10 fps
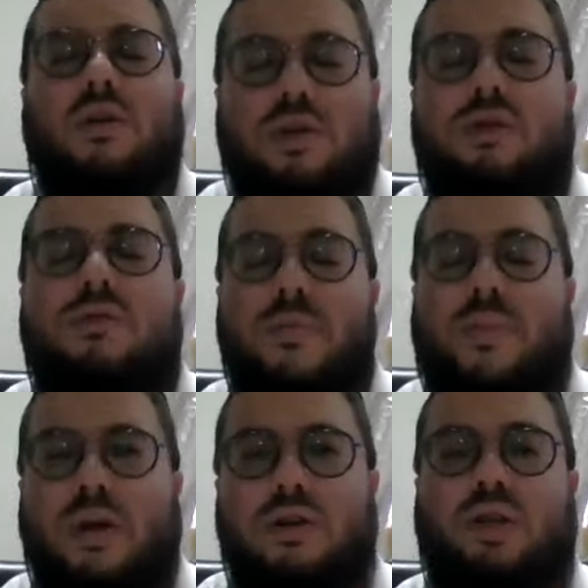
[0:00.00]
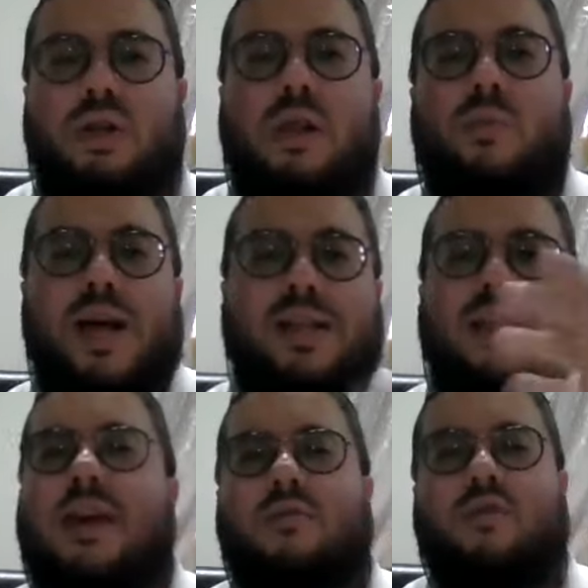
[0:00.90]
to the Rebbeinu Shalom when I
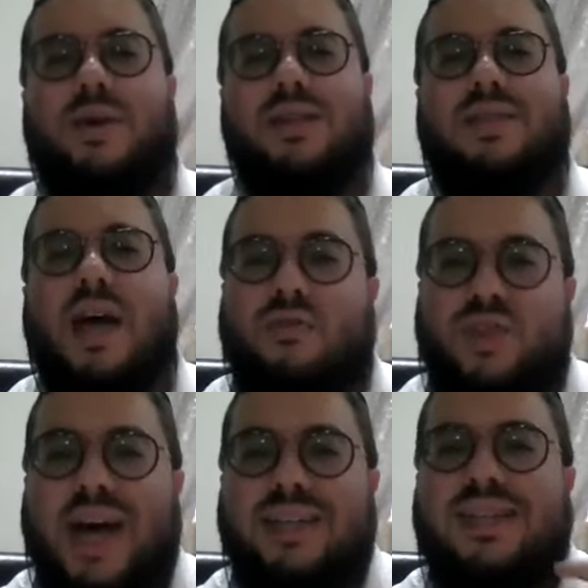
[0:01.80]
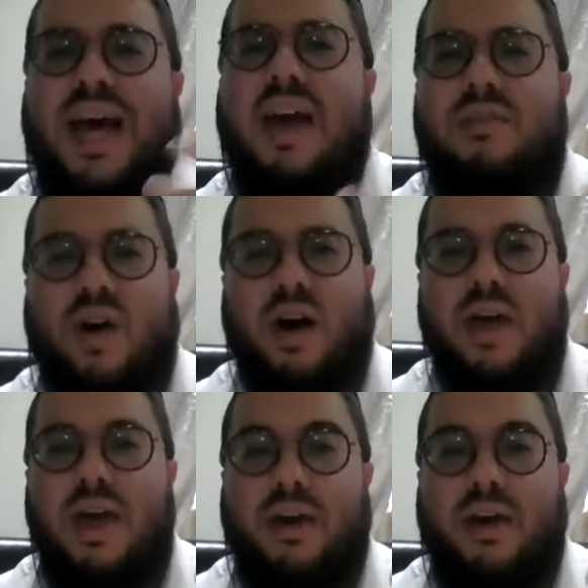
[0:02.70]
take it for myself, that's gaiva.